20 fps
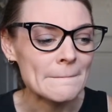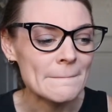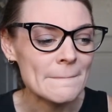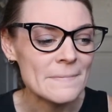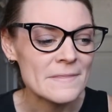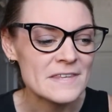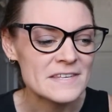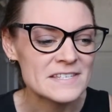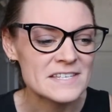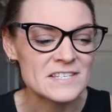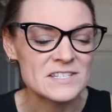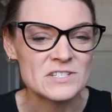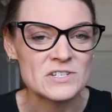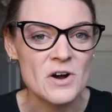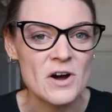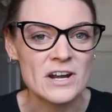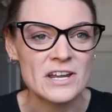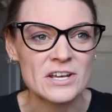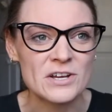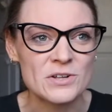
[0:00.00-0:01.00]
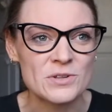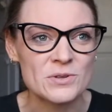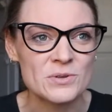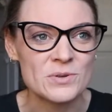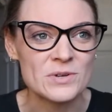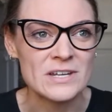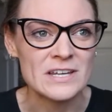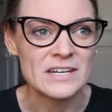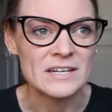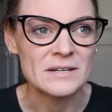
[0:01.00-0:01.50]
This is not
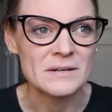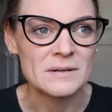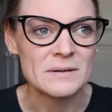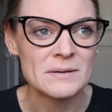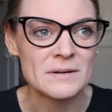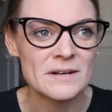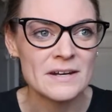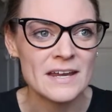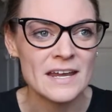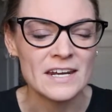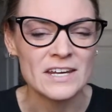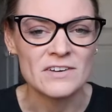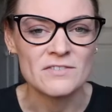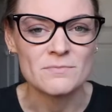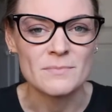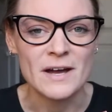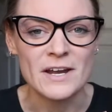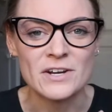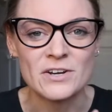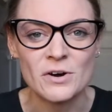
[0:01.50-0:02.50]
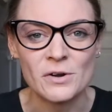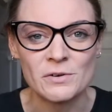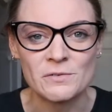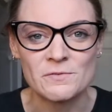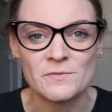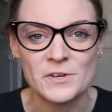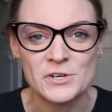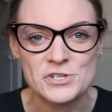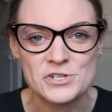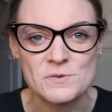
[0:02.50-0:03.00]
including any of my
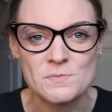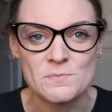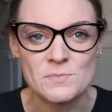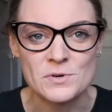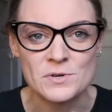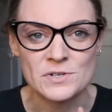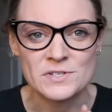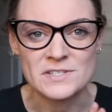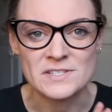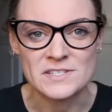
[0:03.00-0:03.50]
non-fiction books.